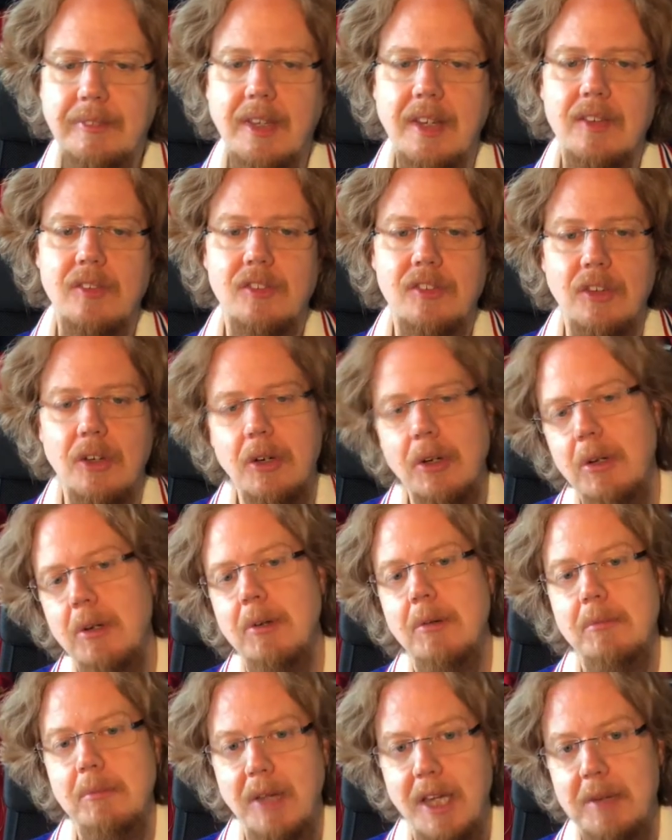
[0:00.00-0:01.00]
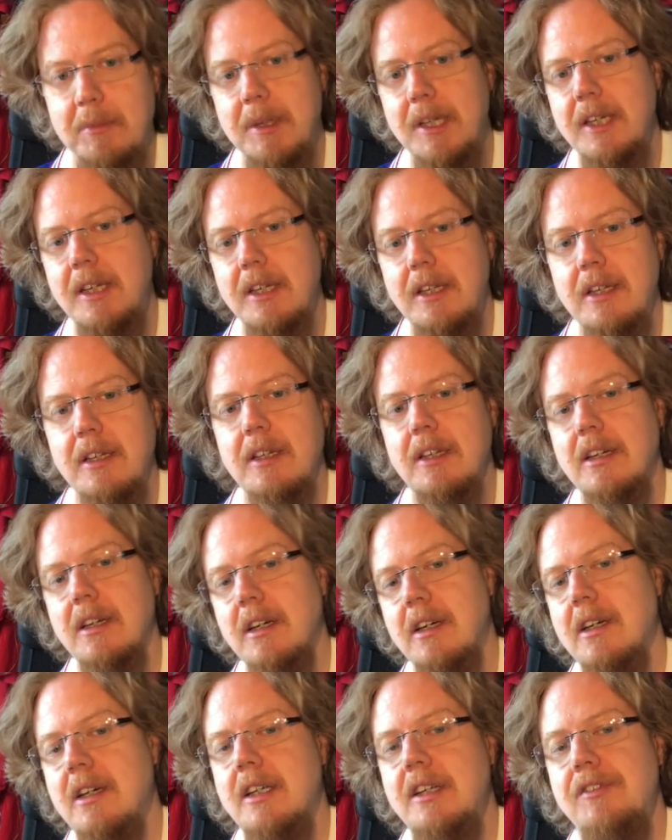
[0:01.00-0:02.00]
so maybe
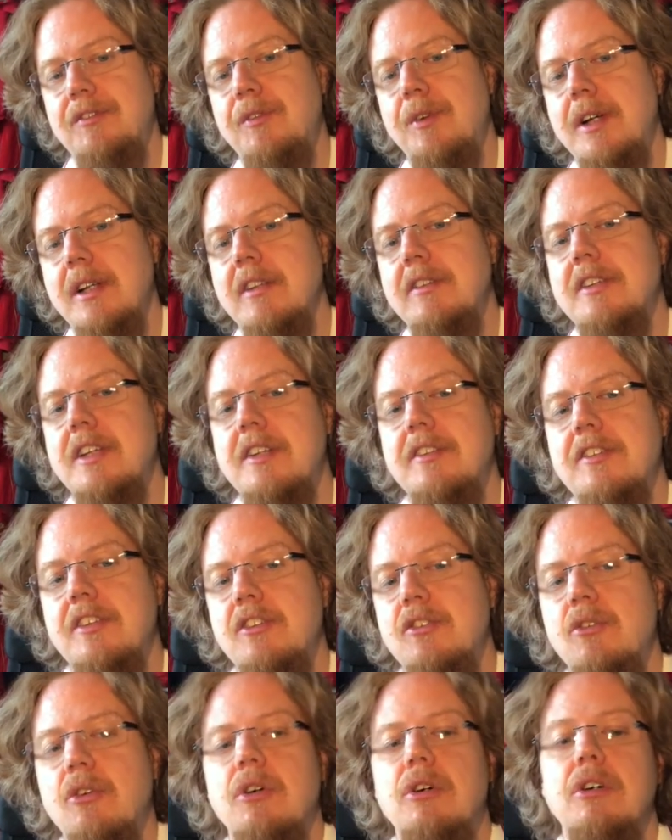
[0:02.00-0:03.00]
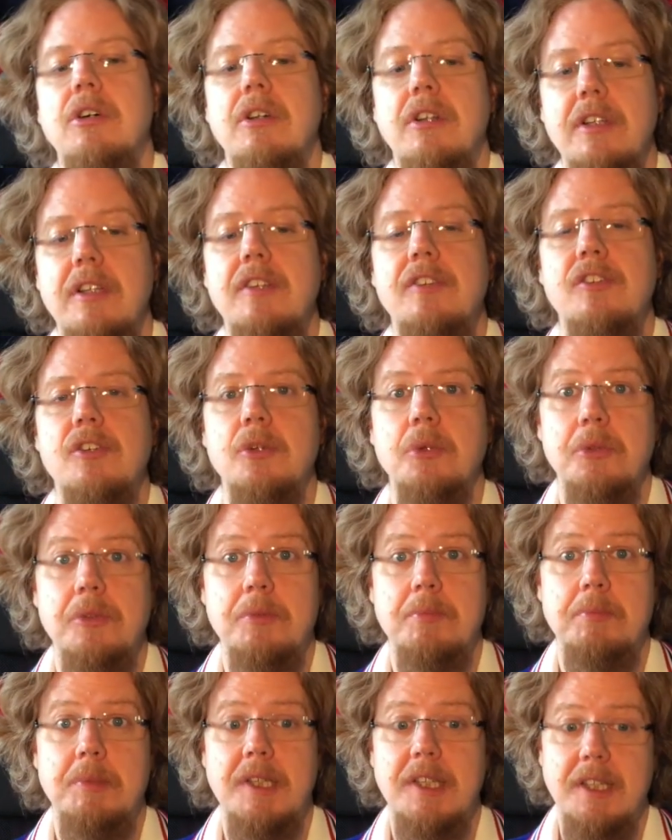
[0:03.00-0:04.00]
uh, if Wales gets a draw, this could
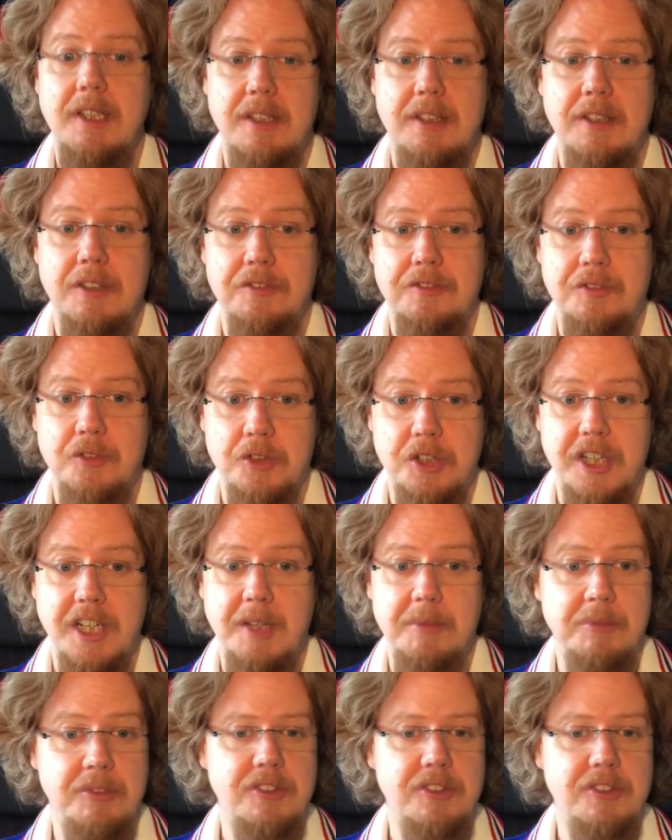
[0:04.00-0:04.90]
be enough for them.